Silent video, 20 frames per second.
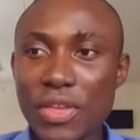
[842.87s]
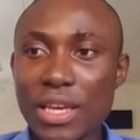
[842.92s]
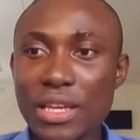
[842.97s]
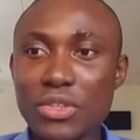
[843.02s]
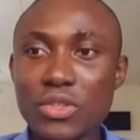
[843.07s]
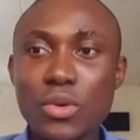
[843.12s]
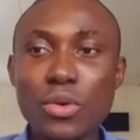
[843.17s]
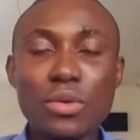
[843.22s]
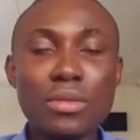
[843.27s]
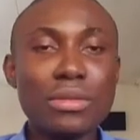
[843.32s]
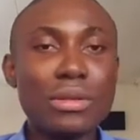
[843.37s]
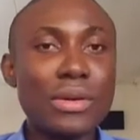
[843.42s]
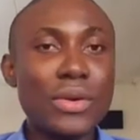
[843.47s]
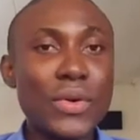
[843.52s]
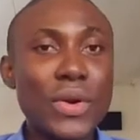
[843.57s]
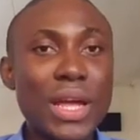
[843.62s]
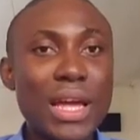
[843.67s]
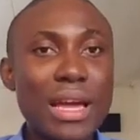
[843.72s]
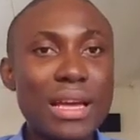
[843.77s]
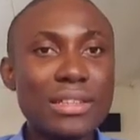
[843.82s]
So
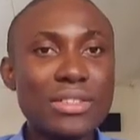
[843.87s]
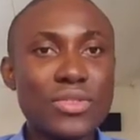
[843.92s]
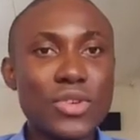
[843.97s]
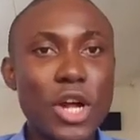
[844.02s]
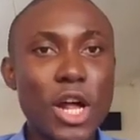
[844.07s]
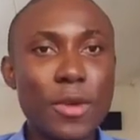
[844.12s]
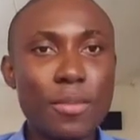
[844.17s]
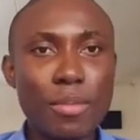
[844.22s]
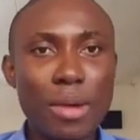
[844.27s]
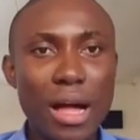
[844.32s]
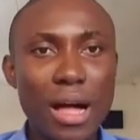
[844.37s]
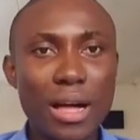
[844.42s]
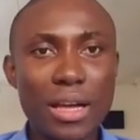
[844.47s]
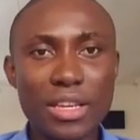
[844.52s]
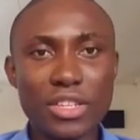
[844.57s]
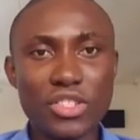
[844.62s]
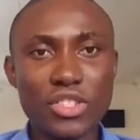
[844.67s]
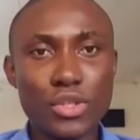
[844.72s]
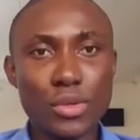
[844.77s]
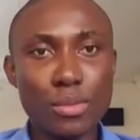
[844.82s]
Ray's grandma
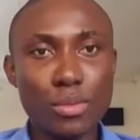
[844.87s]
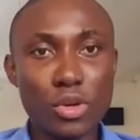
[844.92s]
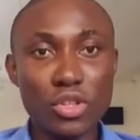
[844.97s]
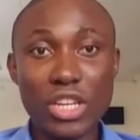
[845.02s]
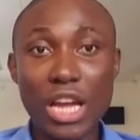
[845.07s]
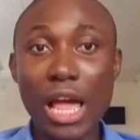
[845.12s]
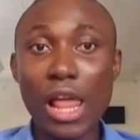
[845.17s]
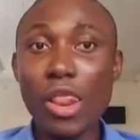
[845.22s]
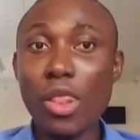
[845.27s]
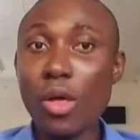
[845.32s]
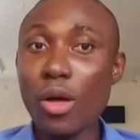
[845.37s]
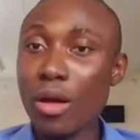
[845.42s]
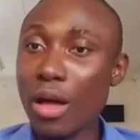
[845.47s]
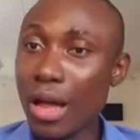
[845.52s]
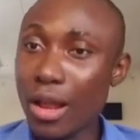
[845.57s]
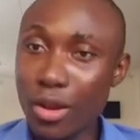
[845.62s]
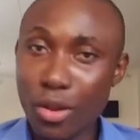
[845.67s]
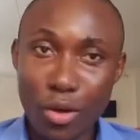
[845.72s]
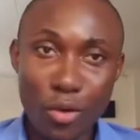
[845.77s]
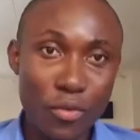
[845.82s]
is too much. I
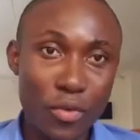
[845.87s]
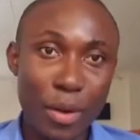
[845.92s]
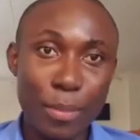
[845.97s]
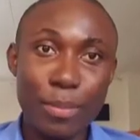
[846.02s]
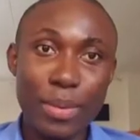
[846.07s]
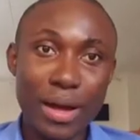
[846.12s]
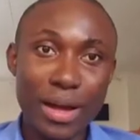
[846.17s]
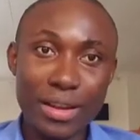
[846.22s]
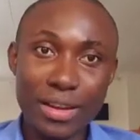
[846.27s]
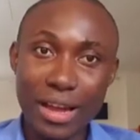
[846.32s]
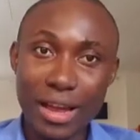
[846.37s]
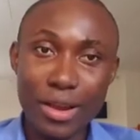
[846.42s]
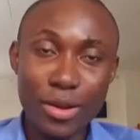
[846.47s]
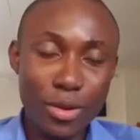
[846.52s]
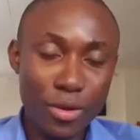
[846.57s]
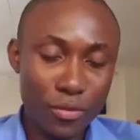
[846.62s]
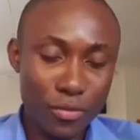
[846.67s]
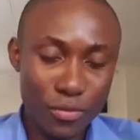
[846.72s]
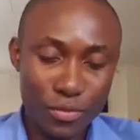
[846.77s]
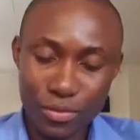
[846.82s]
love her part. I
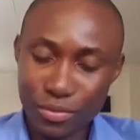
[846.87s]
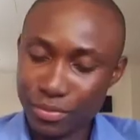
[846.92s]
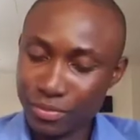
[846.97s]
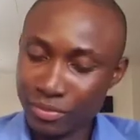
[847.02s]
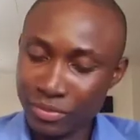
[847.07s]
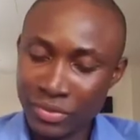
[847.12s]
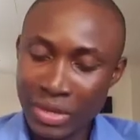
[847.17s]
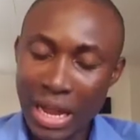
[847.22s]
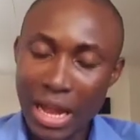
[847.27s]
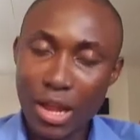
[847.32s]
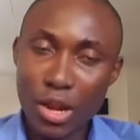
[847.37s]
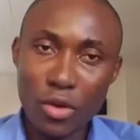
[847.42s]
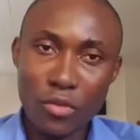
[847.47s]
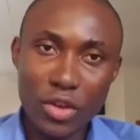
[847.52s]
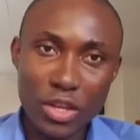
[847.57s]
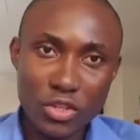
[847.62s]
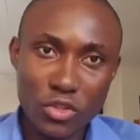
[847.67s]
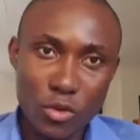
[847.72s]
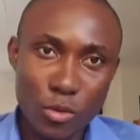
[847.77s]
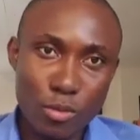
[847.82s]
love
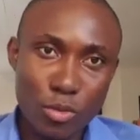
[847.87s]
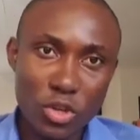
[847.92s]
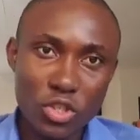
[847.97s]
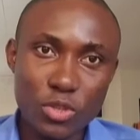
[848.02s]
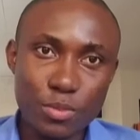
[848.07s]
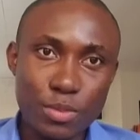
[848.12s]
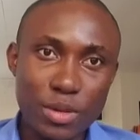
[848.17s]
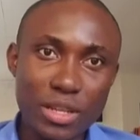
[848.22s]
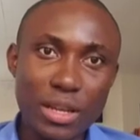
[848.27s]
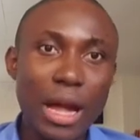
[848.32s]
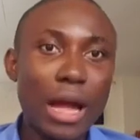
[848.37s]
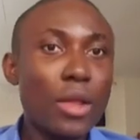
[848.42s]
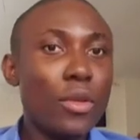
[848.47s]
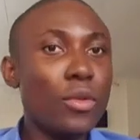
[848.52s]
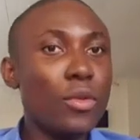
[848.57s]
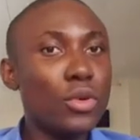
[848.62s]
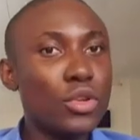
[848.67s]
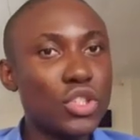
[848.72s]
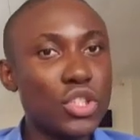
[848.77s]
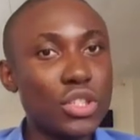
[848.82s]
her so much, but I
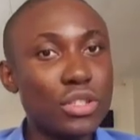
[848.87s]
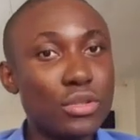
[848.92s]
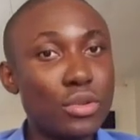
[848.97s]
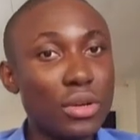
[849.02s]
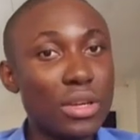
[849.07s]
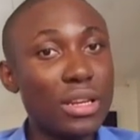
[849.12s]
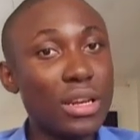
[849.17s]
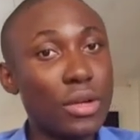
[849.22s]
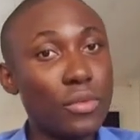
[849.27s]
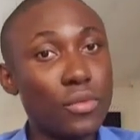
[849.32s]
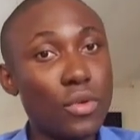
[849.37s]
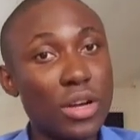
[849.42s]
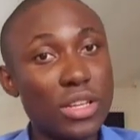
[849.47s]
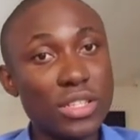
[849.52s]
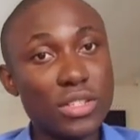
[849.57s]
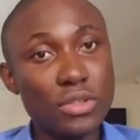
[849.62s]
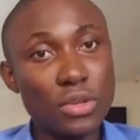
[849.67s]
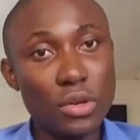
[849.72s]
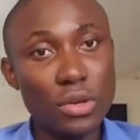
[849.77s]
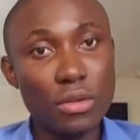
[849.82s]
know she's looking out for her
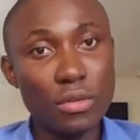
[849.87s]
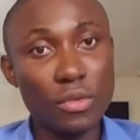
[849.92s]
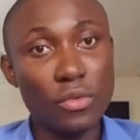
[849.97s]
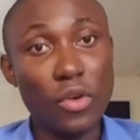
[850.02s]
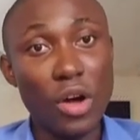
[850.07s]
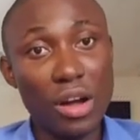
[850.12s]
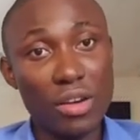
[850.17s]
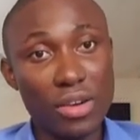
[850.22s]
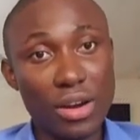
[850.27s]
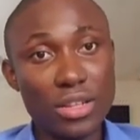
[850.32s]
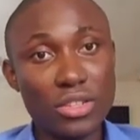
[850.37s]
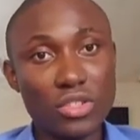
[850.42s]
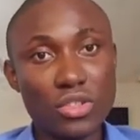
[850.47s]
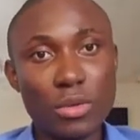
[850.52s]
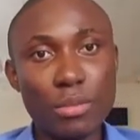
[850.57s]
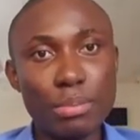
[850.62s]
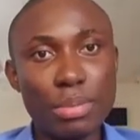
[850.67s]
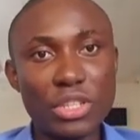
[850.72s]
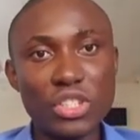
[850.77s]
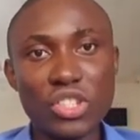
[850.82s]
son, for her
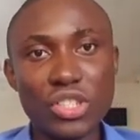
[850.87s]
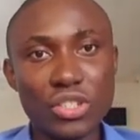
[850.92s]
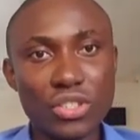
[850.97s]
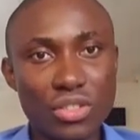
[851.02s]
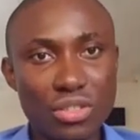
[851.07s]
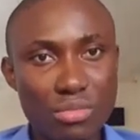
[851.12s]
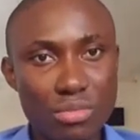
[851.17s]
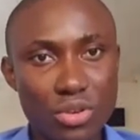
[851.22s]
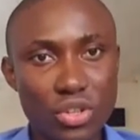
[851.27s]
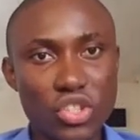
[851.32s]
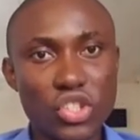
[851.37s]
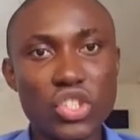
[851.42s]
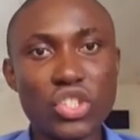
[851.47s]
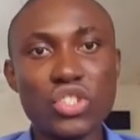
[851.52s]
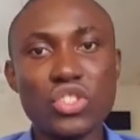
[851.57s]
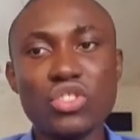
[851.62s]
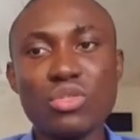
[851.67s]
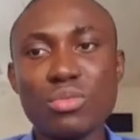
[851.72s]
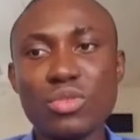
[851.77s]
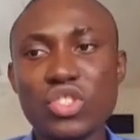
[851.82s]
grandson, but she's too much.
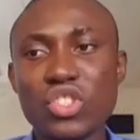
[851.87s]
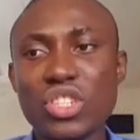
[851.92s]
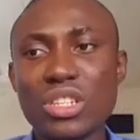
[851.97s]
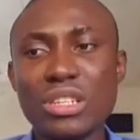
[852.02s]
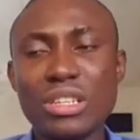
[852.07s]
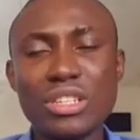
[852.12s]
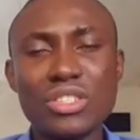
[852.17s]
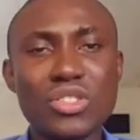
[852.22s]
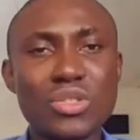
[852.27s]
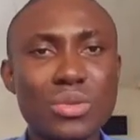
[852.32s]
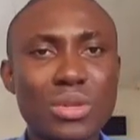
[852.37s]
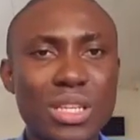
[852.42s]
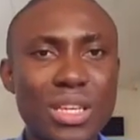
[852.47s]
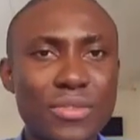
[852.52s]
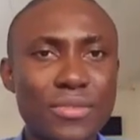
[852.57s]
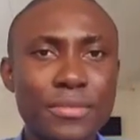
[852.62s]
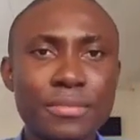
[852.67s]
She's too much. She needs to give